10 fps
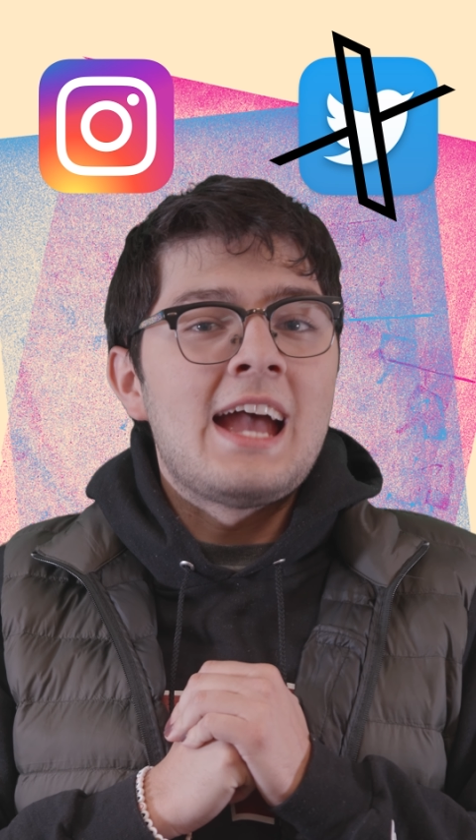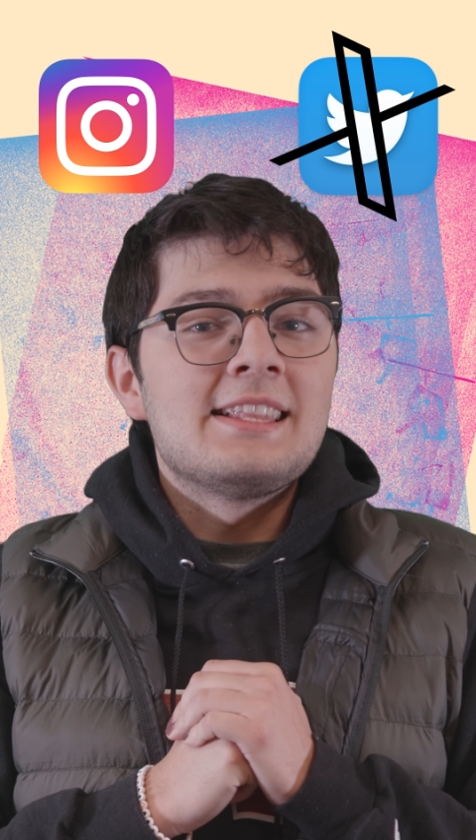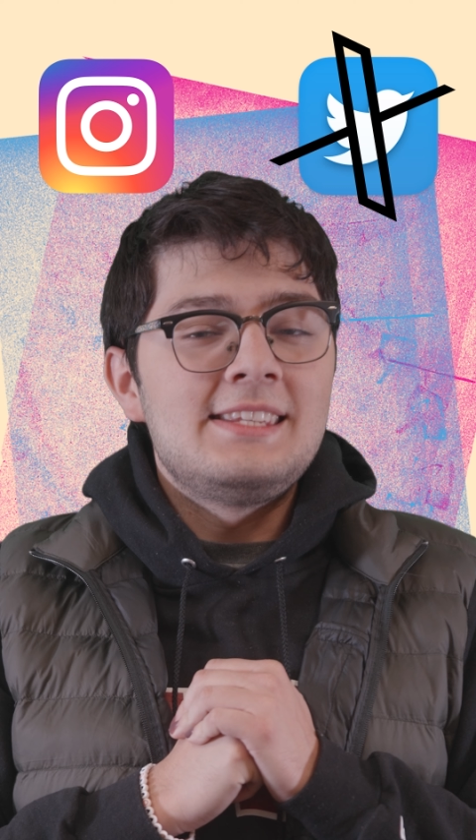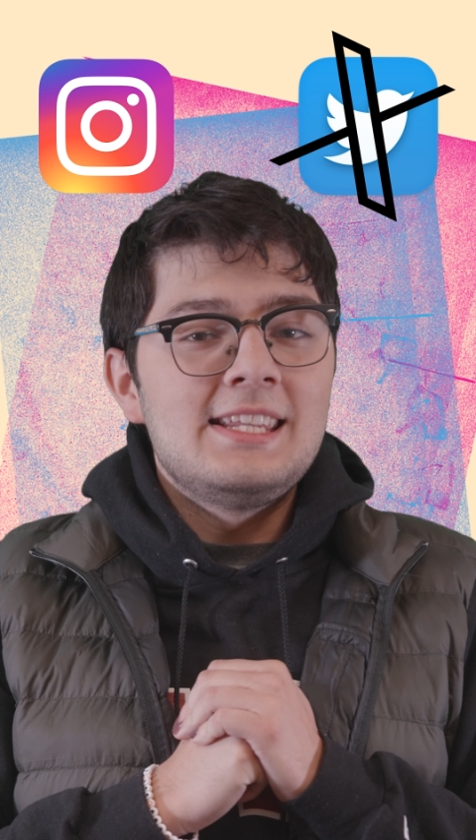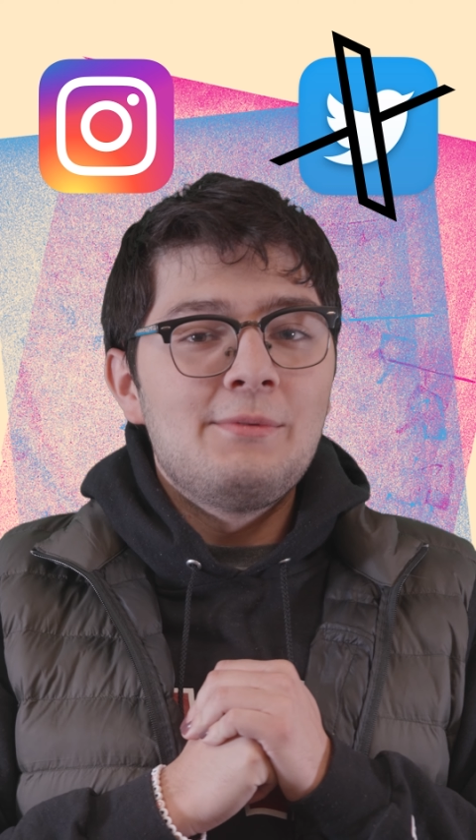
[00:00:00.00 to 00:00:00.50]

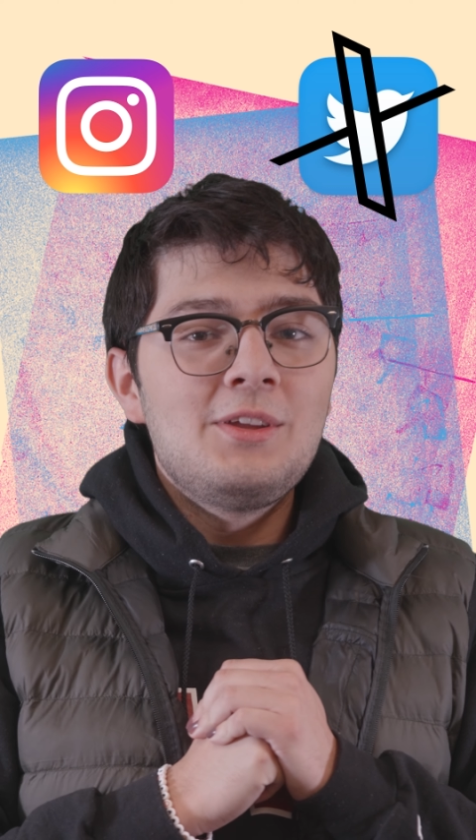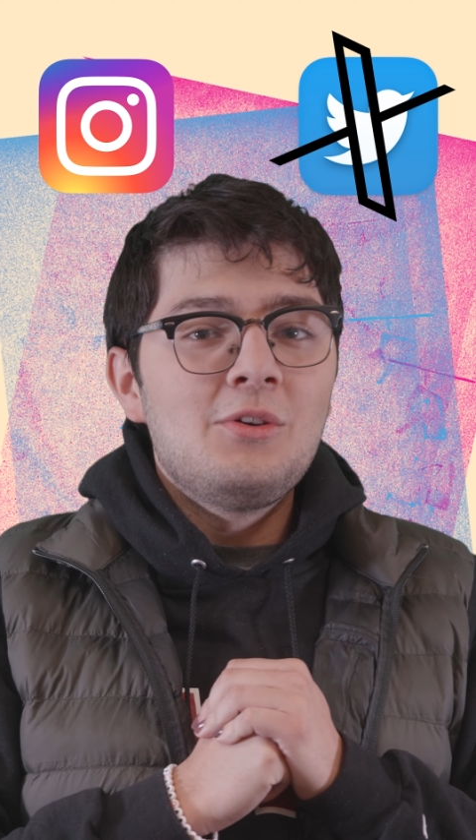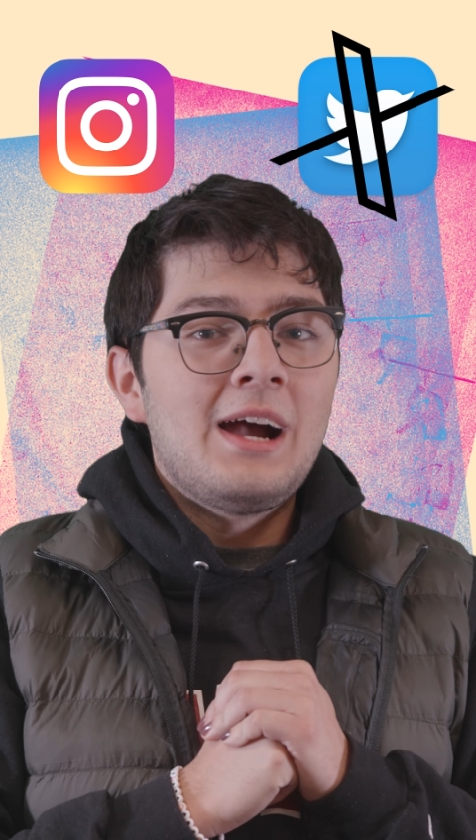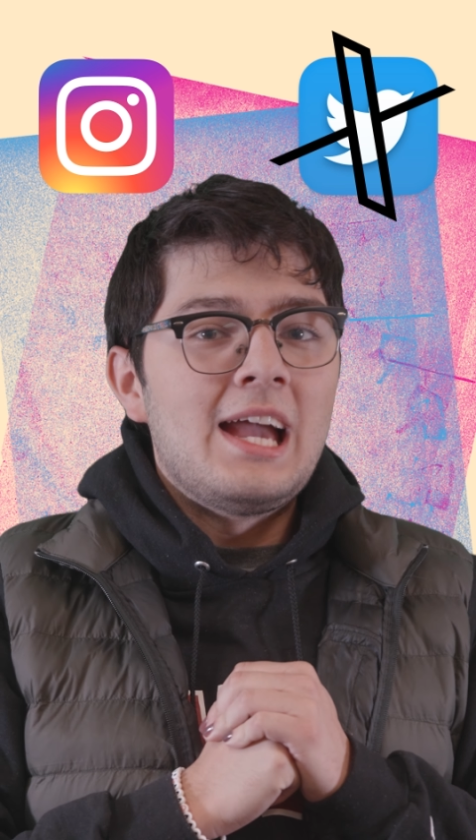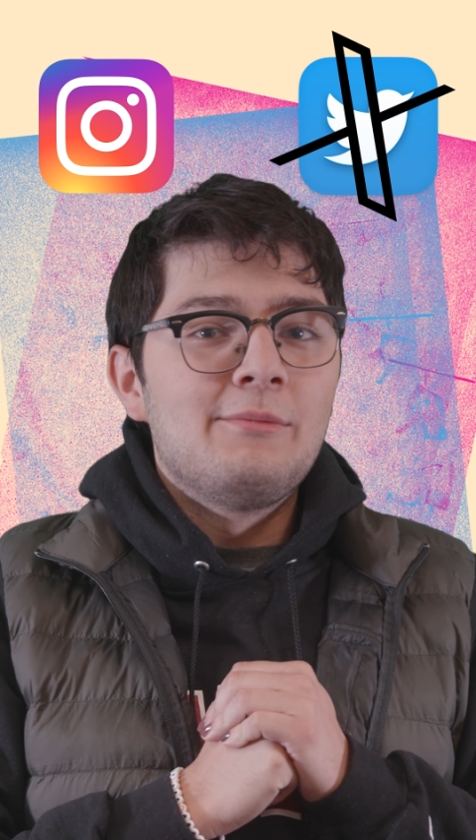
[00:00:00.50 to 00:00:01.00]

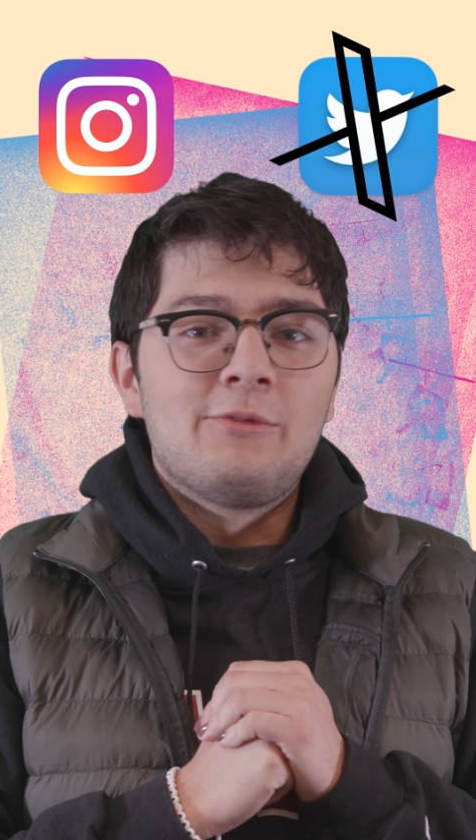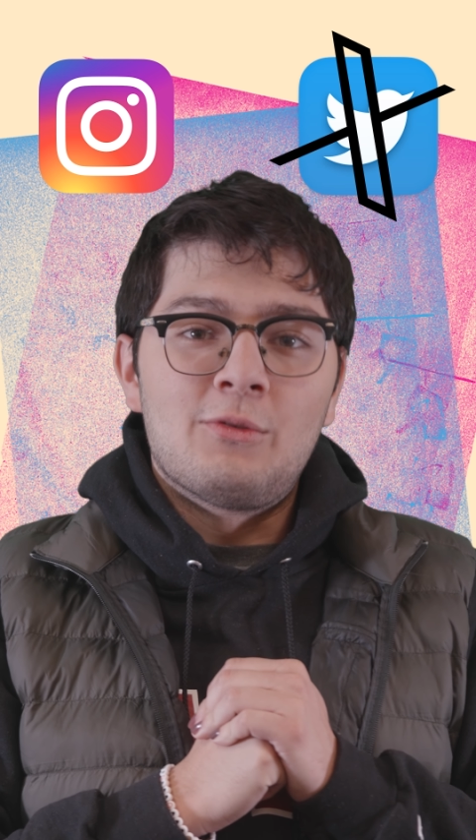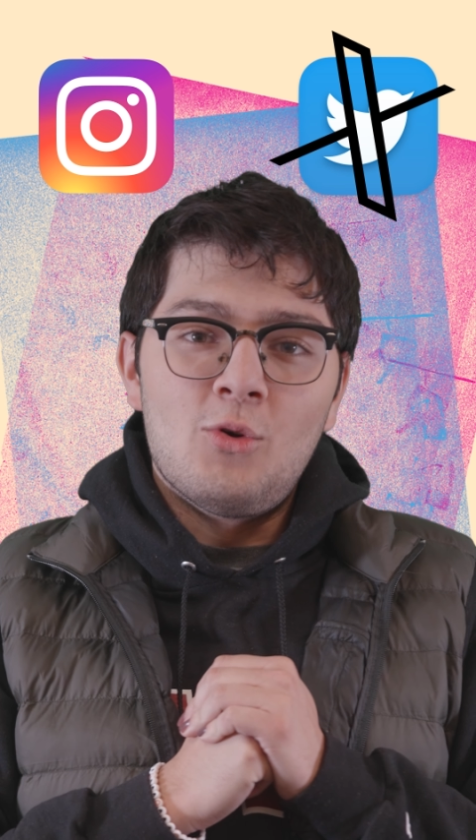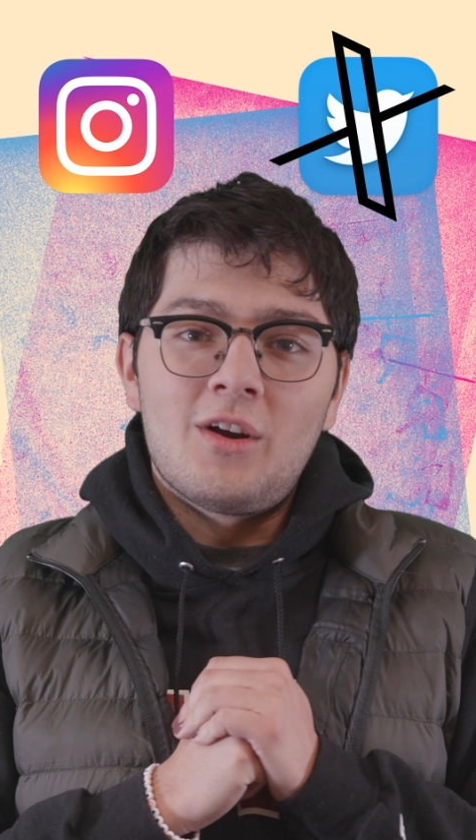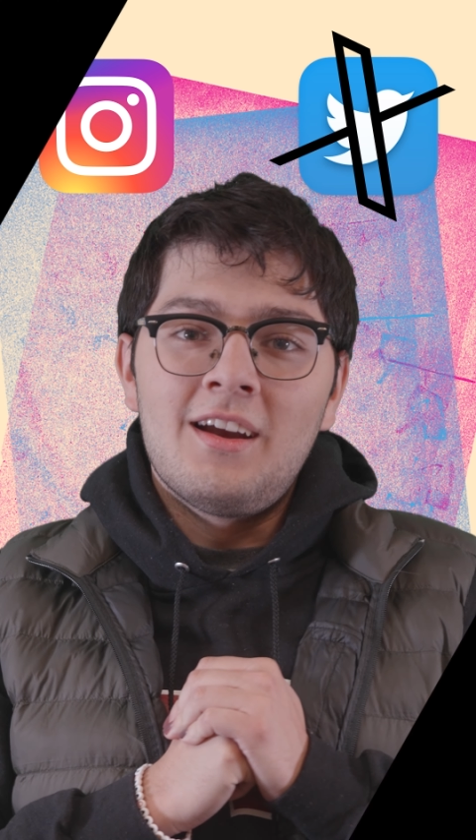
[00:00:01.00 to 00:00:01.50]
CW Hype for more.